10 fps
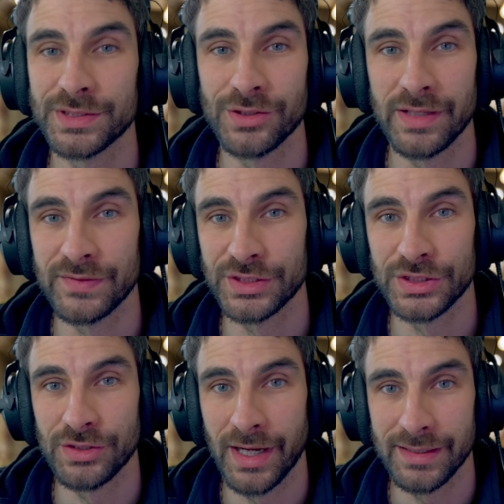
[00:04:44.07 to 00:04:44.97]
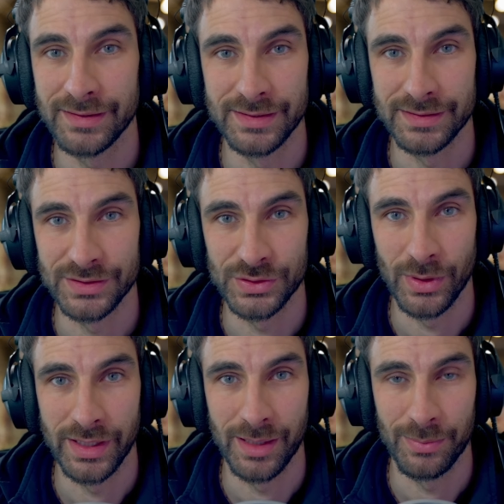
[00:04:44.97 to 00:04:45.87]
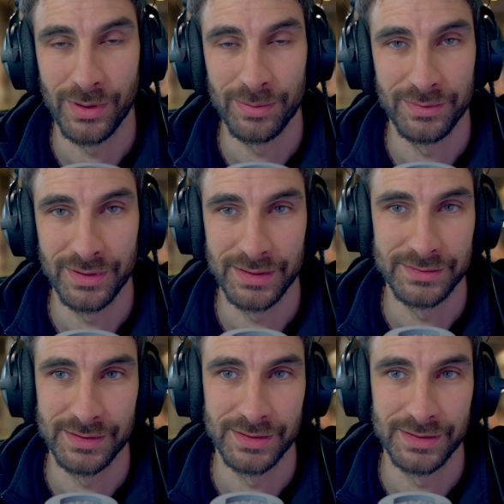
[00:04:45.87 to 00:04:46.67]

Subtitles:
It's not even straight. It doesn't join up properly.